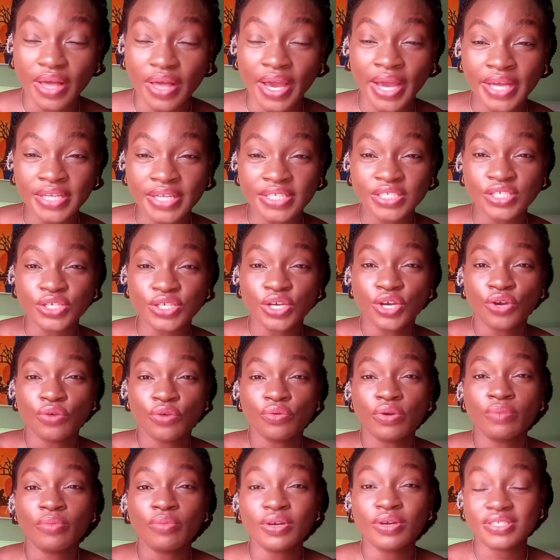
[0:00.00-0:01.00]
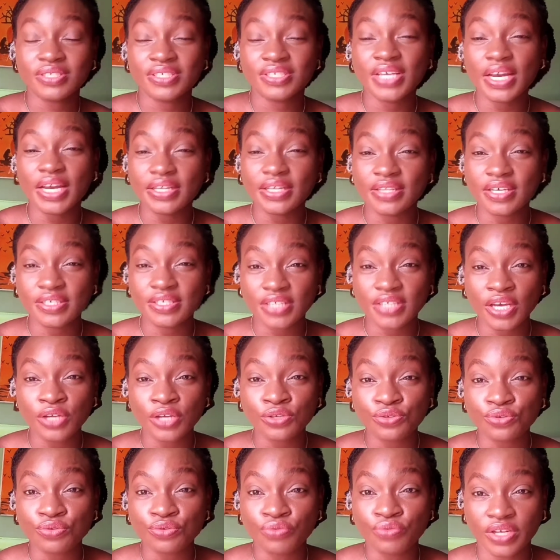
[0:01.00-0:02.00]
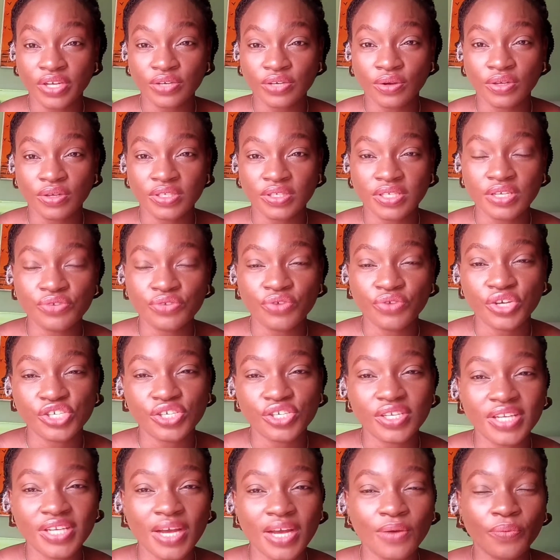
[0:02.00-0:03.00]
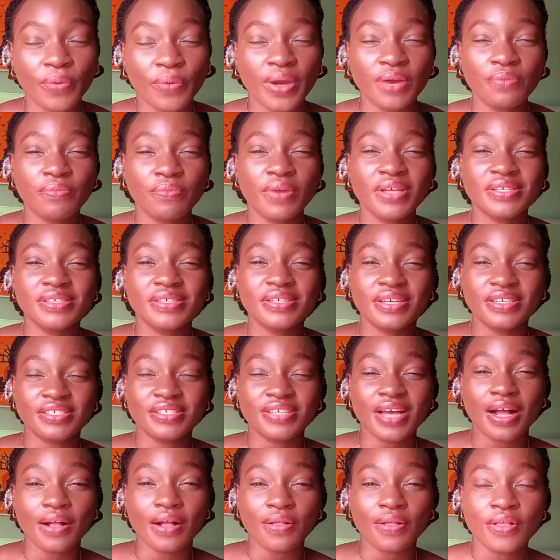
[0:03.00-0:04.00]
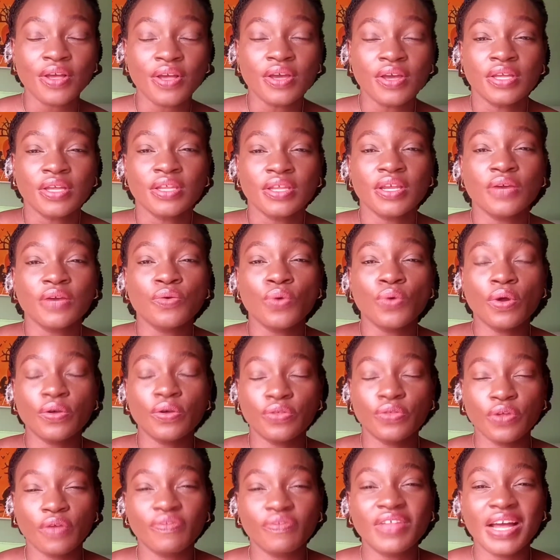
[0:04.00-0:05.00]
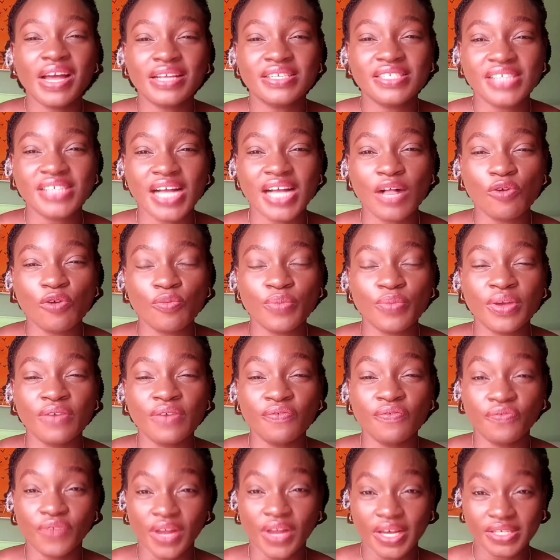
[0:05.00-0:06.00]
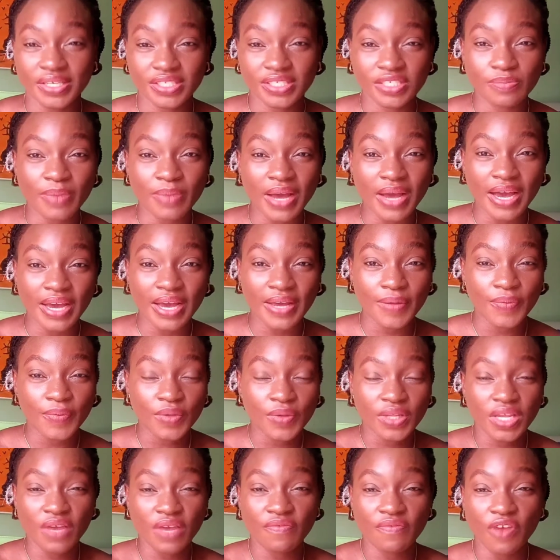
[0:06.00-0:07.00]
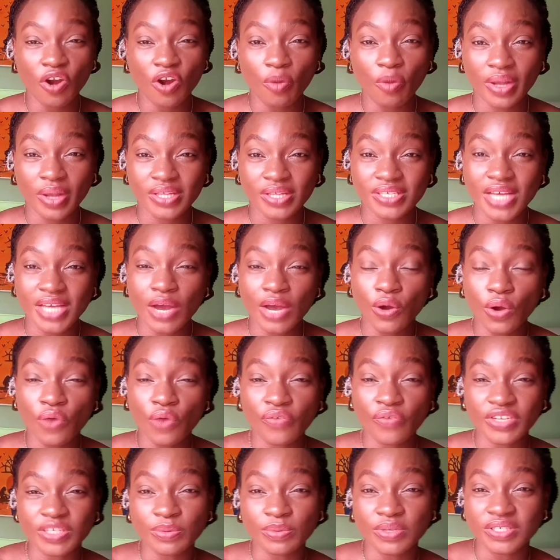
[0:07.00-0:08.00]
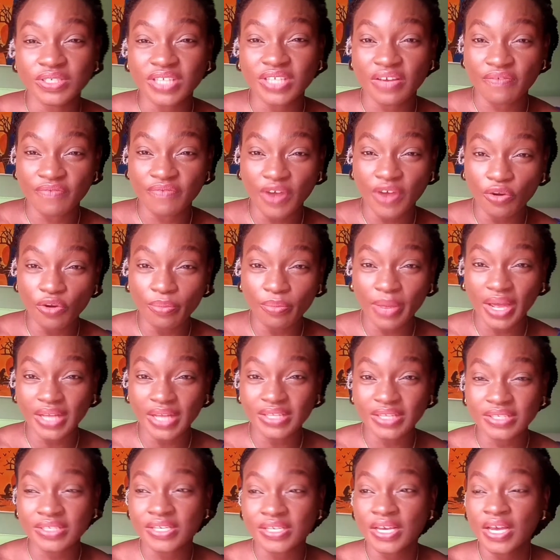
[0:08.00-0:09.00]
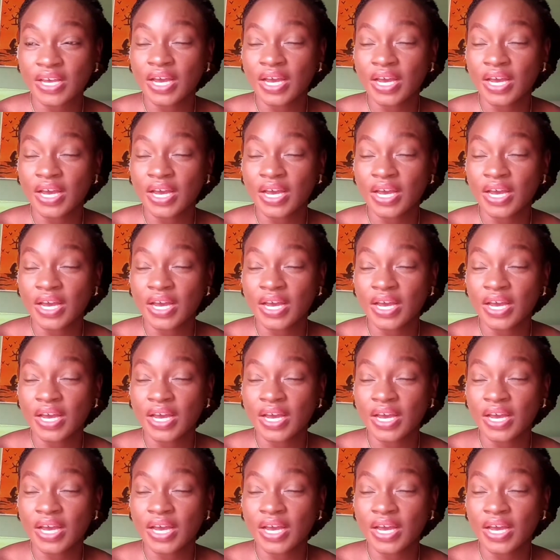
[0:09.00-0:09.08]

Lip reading: And we must take this into great consideration. Now, when raising a child, the growth of that child will be influenced by the environment. How comfortable is the environment?